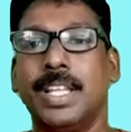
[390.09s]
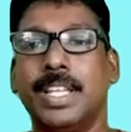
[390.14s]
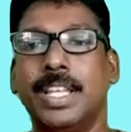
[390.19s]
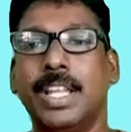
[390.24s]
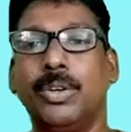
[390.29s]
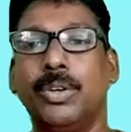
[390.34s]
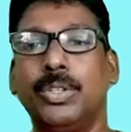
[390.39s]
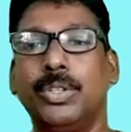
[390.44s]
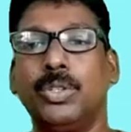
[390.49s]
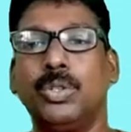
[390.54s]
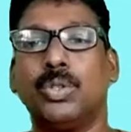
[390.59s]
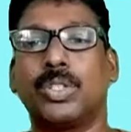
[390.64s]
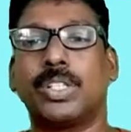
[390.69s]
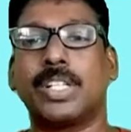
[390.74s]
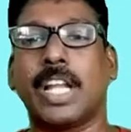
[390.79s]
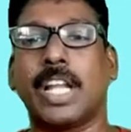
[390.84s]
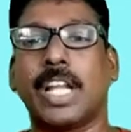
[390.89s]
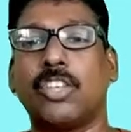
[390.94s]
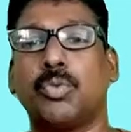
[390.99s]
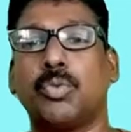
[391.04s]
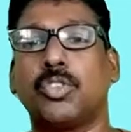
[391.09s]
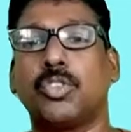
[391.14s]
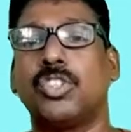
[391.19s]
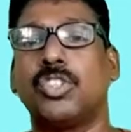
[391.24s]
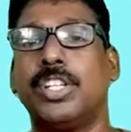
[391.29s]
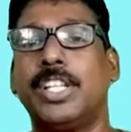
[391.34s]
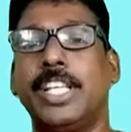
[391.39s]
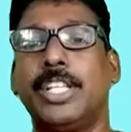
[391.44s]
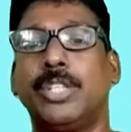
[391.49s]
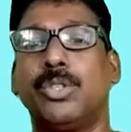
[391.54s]
Now you
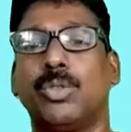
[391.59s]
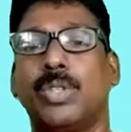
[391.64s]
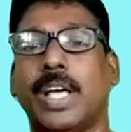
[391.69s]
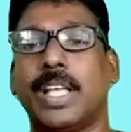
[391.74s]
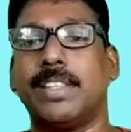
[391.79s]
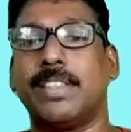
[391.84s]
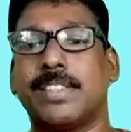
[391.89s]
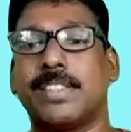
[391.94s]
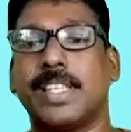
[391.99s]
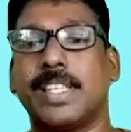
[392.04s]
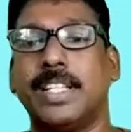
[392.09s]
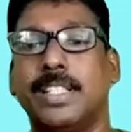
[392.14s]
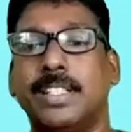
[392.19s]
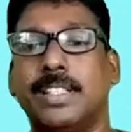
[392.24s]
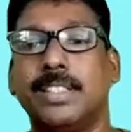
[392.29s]
transpose D to the other side.